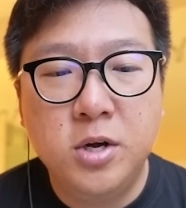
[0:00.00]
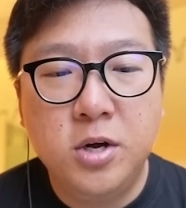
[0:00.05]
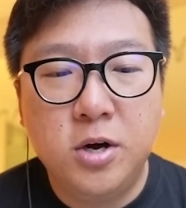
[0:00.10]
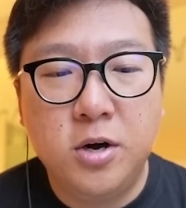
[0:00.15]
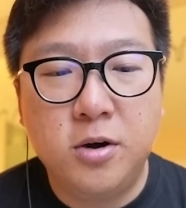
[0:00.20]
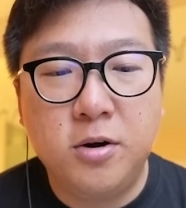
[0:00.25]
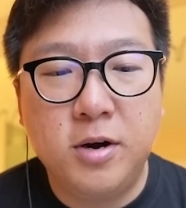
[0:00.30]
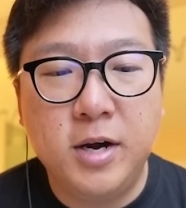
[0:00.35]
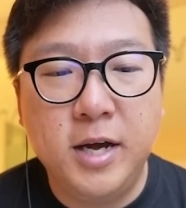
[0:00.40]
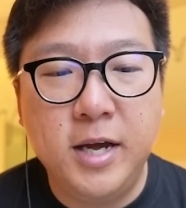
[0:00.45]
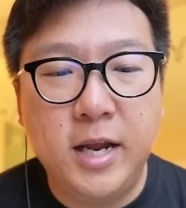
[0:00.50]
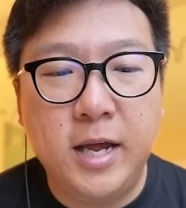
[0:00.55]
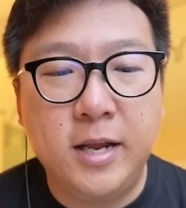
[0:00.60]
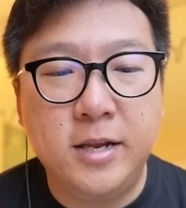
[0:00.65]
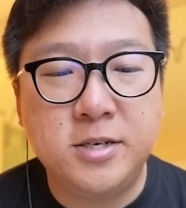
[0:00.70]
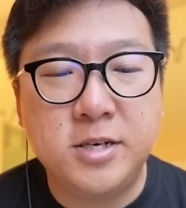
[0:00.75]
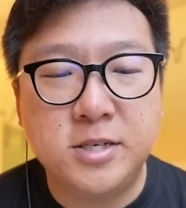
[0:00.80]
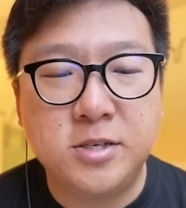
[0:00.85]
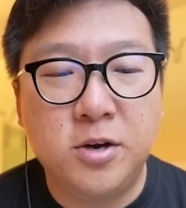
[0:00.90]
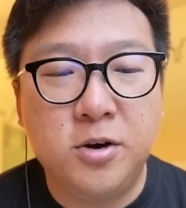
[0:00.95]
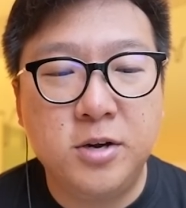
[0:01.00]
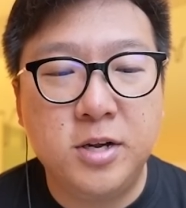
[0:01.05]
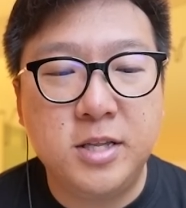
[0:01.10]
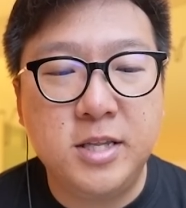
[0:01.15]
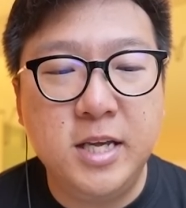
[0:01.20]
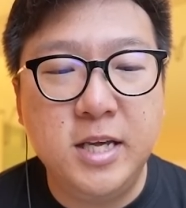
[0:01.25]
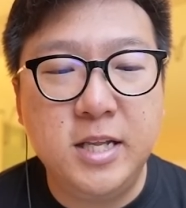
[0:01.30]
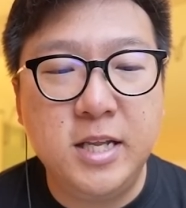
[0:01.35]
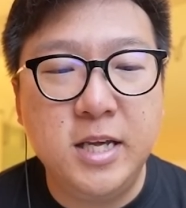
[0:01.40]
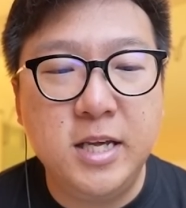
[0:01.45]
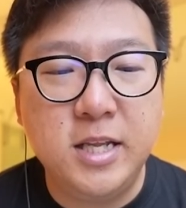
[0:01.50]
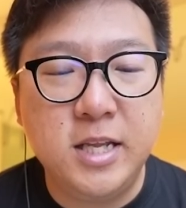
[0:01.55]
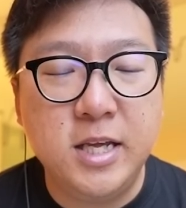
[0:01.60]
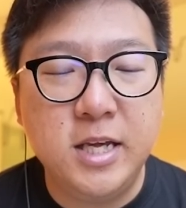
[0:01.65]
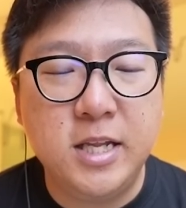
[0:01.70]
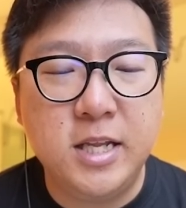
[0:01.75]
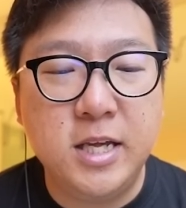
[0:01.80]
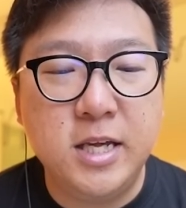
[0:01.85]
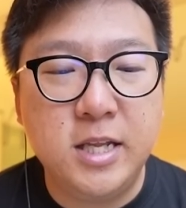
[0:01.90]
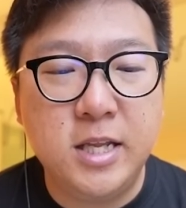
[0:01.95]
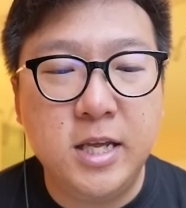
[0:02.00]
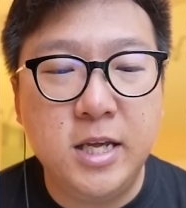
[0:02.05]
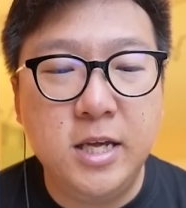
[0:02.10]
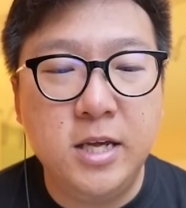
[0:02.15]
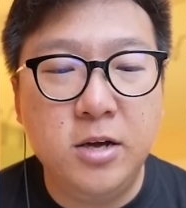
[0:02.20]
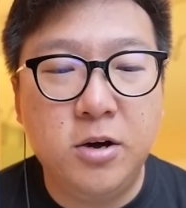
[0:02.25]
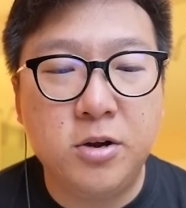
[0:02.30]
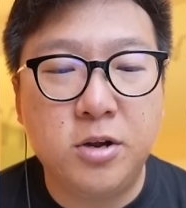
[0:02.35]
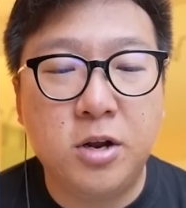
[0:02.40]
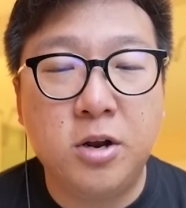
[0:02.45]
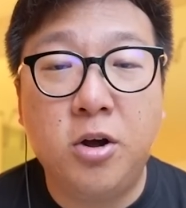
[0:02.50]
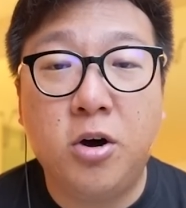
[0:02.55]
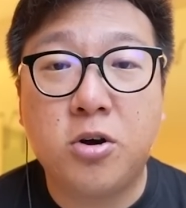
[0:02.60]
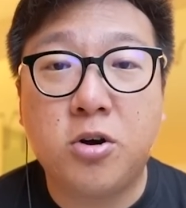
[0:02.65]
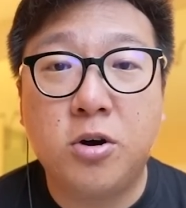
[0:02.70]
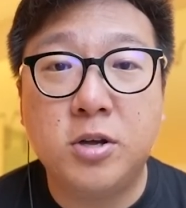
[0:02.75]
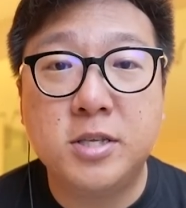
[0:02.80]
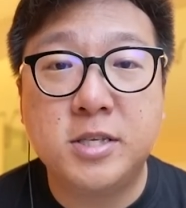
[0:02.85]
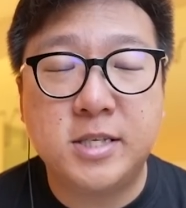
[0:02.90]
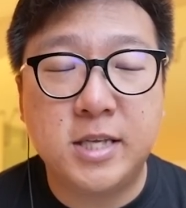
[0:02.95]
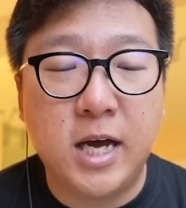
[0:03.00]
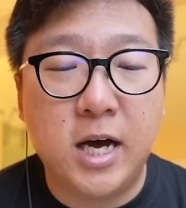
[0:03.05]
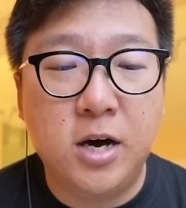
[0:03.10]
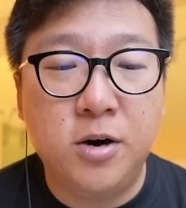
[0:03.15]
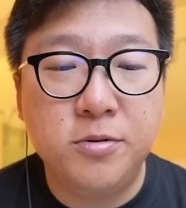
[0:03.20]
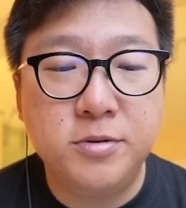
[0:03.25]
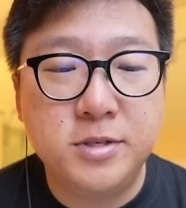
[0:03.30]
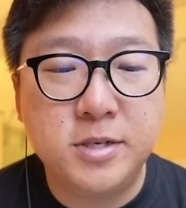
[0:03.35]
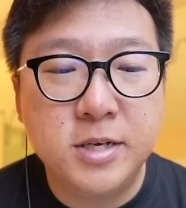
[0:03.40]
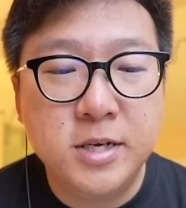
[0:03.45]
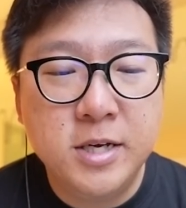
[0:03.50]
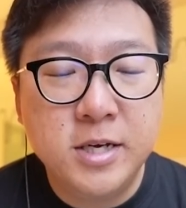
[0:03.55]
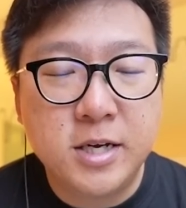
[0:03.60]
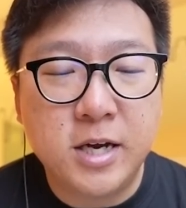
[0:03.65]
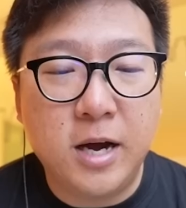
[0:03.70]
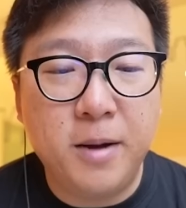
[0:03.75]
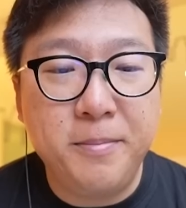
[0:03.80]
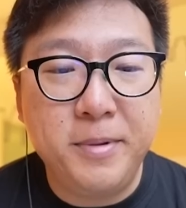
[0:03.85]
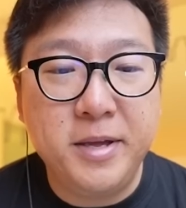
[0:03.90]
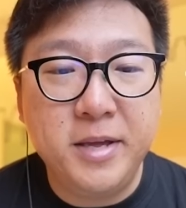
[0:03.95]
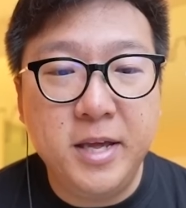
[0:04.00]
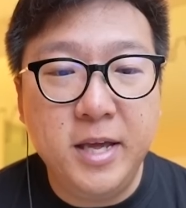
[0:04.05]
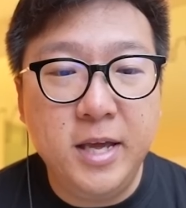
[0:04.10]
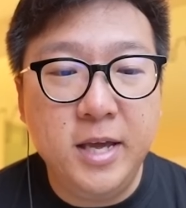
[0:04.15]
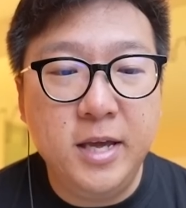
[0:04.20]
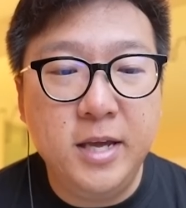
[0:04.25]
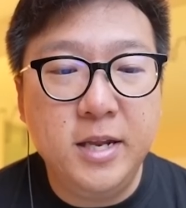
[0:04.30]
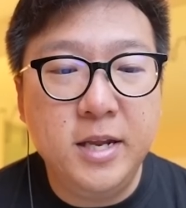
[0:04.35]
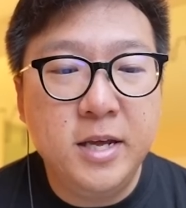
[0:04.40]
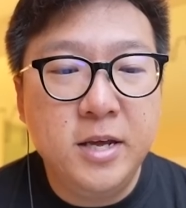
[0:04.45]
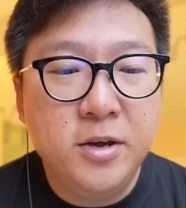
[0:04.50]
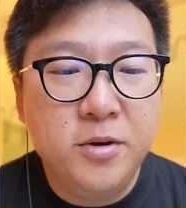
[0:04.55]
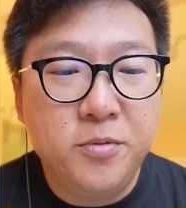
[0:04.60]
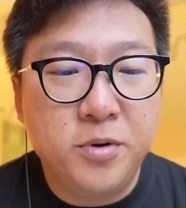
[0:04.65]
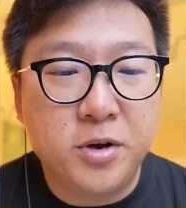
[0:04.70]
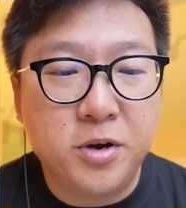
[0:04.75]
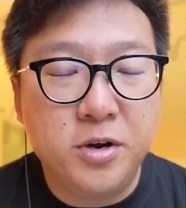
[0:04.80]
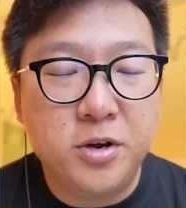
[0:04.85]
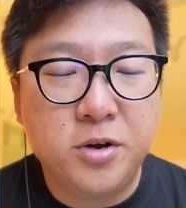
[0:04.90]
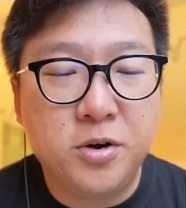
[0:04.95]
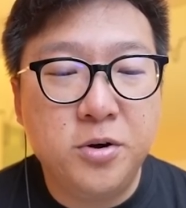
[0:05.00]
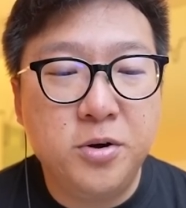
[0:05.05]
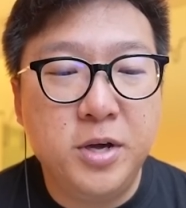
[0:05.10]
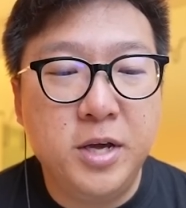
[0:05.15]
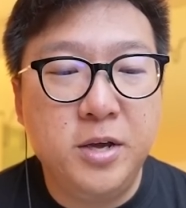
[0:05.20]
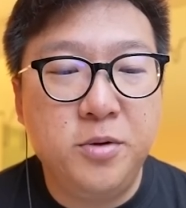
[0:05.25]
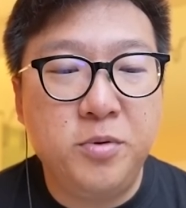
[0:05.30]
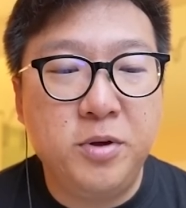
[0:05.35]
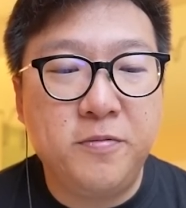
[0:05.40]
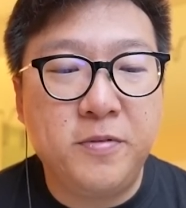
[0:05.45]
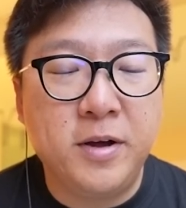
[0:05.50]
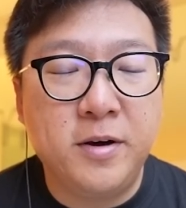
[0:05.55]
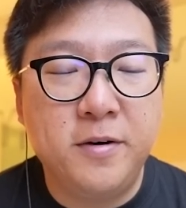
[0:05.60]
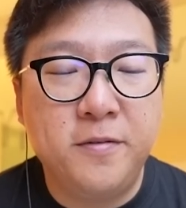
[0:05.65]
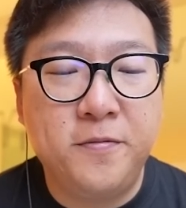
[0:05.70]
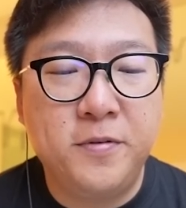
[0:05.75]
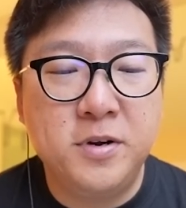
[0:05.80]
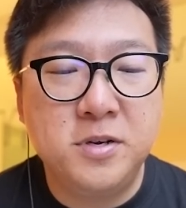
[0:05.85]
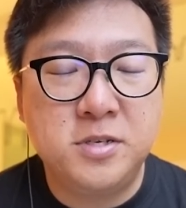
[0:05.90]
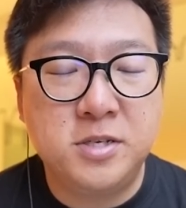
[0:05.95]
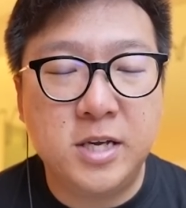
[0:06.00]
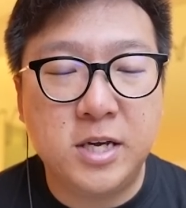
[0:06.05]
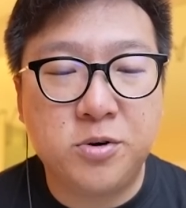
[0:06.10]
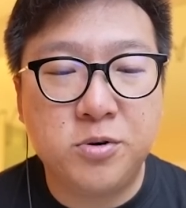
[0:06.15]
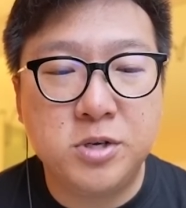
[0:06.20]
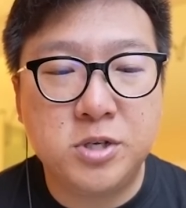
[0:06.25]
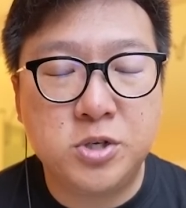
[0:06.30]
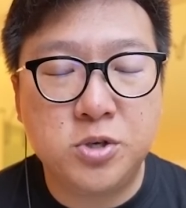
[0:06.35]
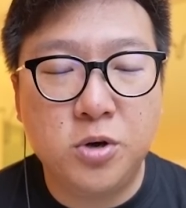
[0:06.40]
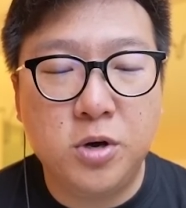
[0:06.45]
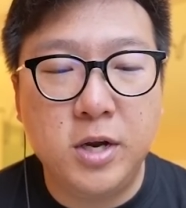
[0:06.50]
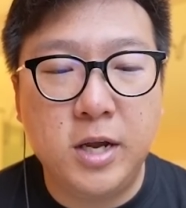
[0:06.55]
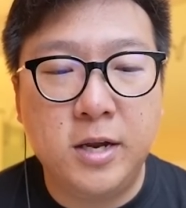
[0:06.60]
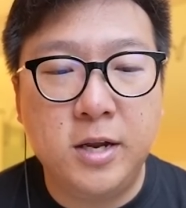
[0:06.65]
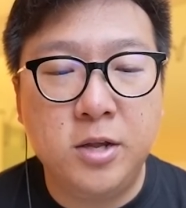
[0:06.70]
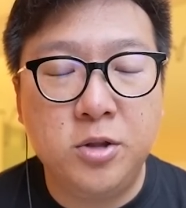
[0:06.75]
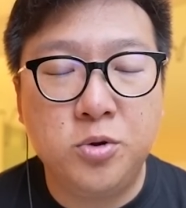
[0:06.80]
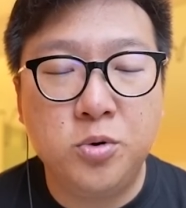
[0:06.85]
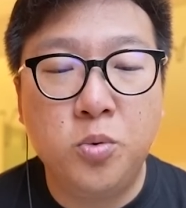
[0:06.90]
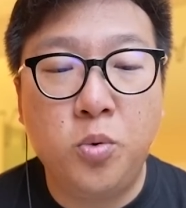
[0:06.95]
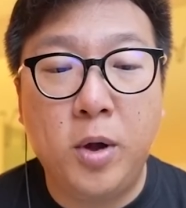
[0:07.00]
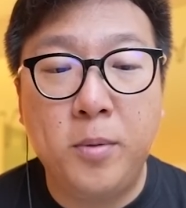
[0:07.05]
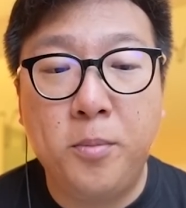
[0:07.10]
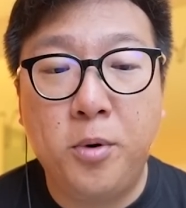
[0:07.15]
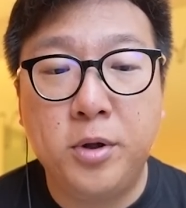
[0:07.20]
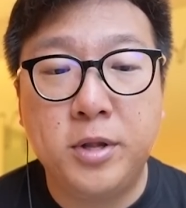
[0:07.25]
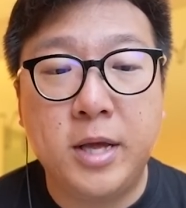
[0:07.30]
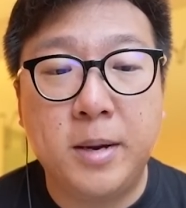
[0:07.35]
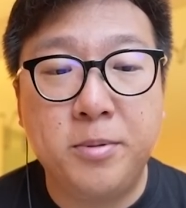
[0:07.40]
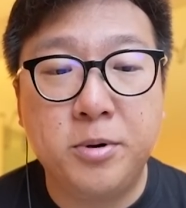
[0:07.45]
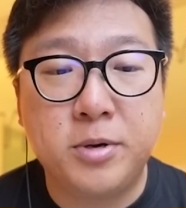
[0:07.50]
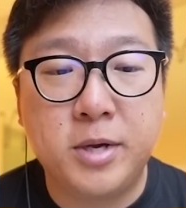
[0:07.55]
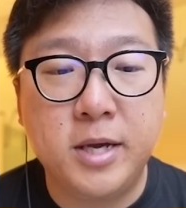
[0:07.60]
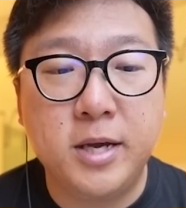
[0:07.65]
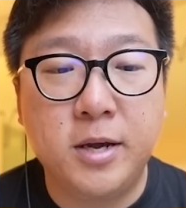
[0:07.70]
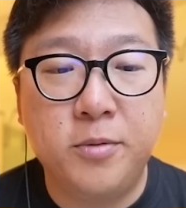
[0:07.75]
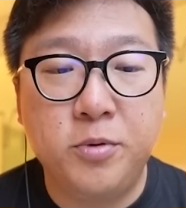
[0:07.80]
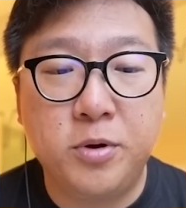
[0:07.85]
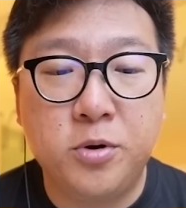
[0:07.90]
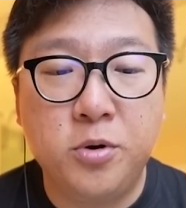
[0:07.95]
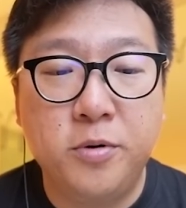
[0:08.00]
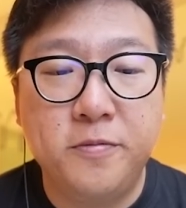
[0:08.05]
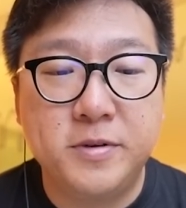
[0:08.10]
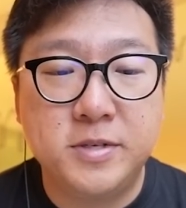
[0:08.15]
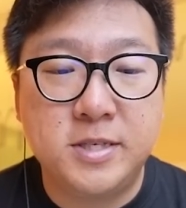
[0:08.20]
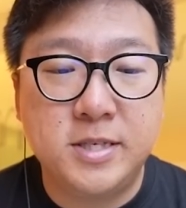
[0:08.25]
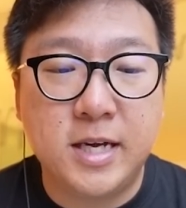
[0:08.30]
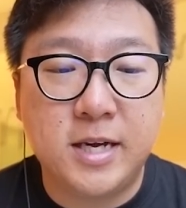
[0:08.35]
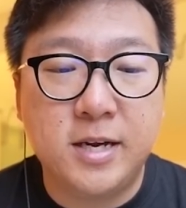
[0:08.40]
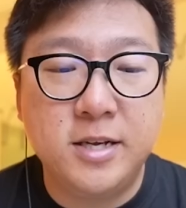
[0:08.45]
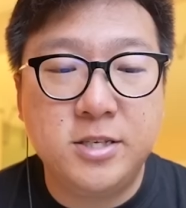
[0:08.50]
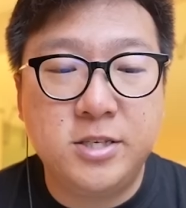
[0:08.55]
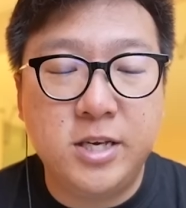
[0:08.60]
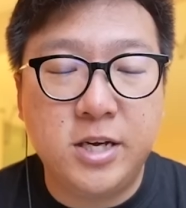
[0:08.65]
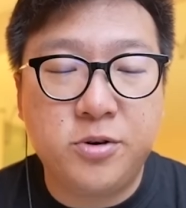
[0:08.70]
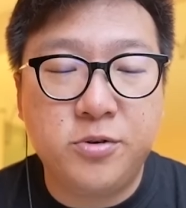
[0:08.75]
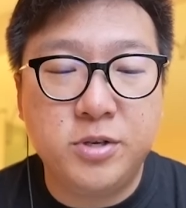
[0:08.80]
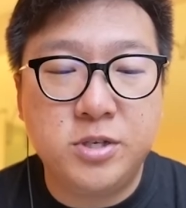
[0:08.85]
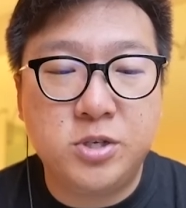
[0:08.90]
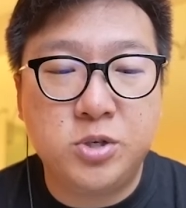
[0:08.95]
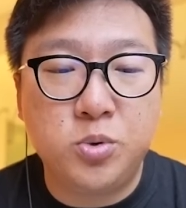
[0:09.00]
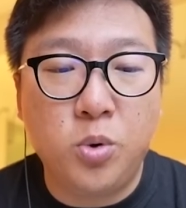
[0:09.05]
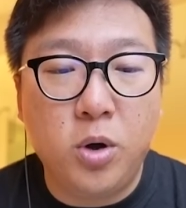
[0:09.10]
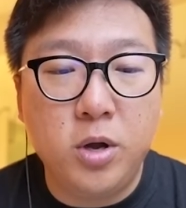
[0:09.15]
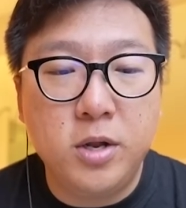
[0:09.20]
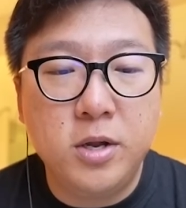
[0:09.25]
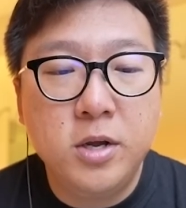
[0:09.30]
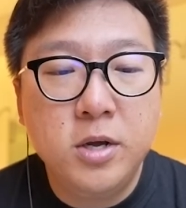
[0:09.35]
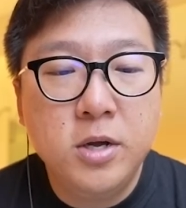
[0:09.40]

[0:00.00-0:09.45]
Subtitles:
Alright, and just all the T, all the lock-on sounds coming in. We're gonna go ahead with the first Sacred Sword and then do one more double kick, and we go with a second Sacred Sword.